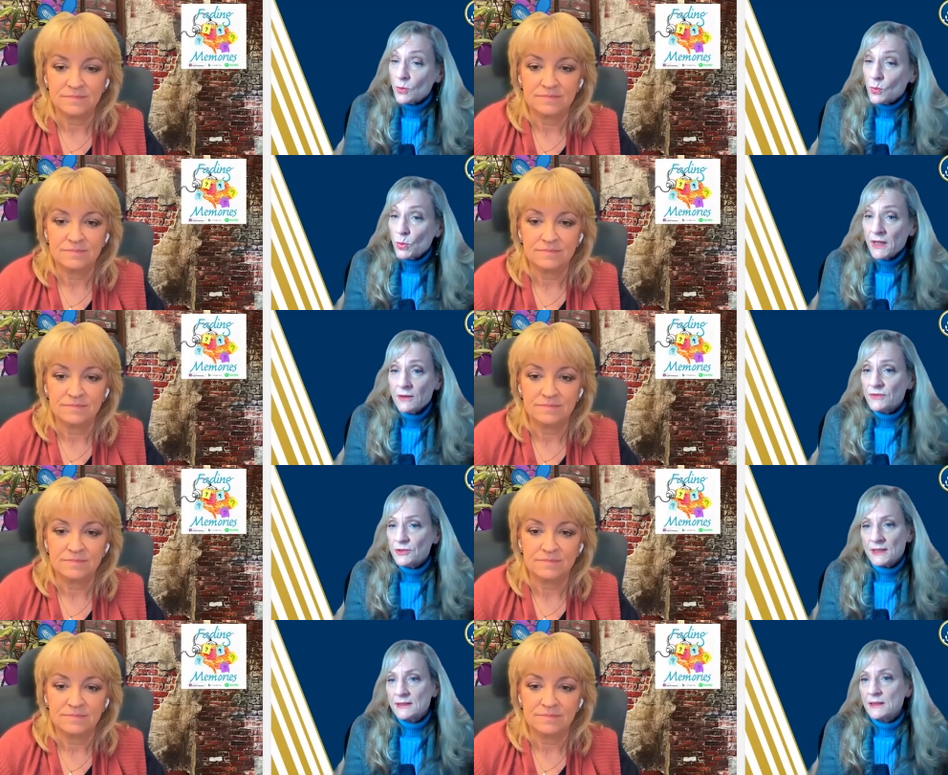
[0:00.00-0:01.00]
Speaker 1: We
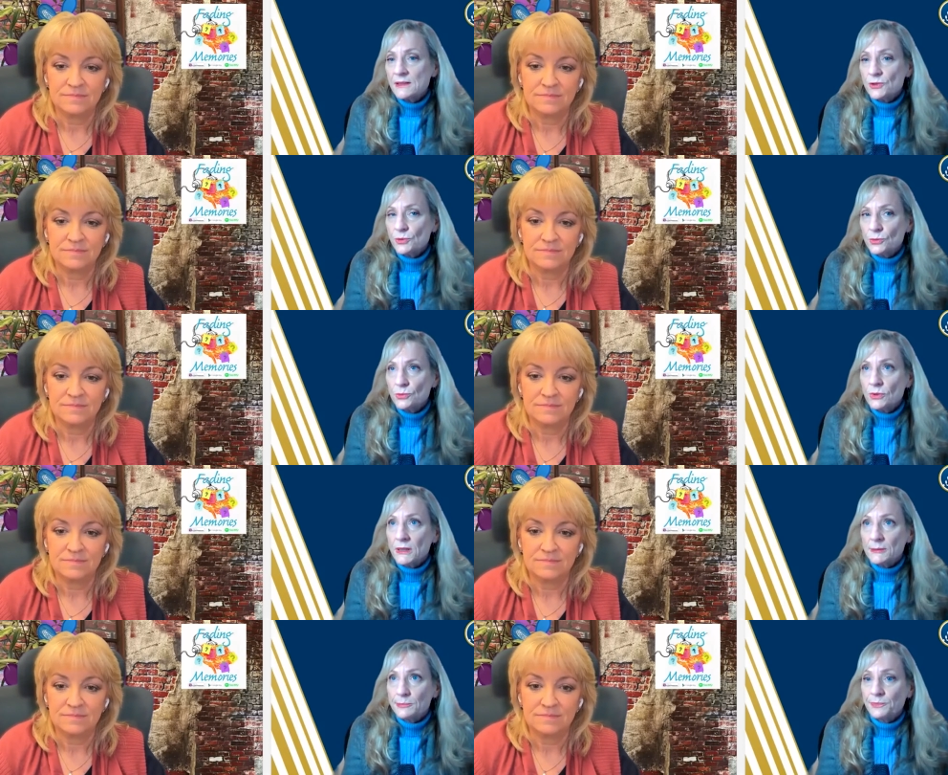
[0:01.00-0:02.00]
have trustees
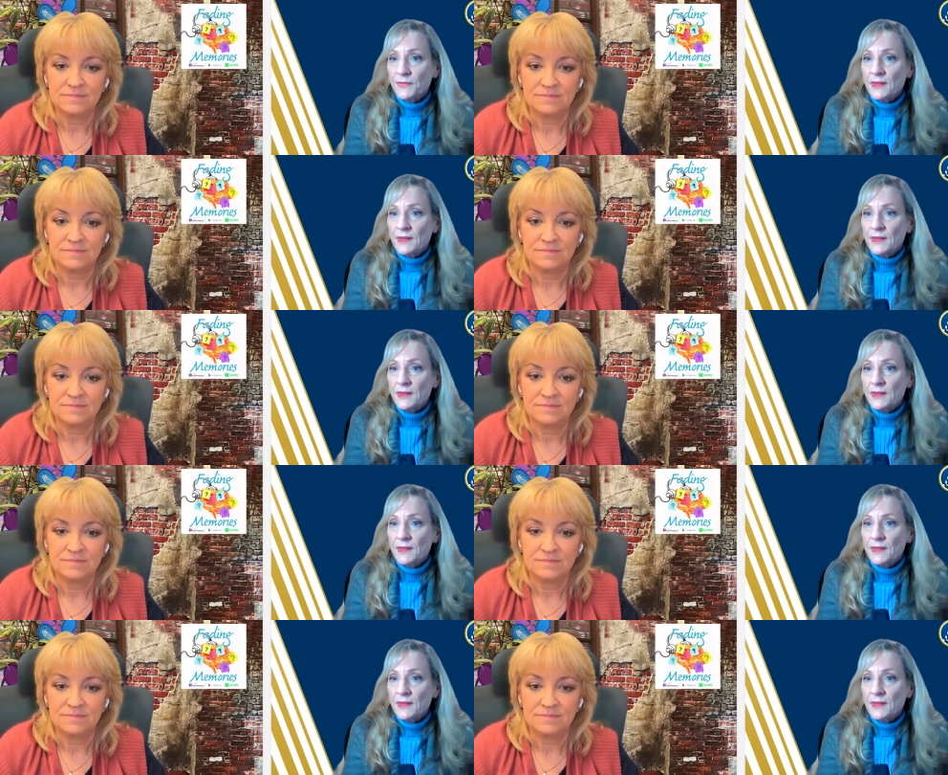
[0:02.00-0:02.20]
who um,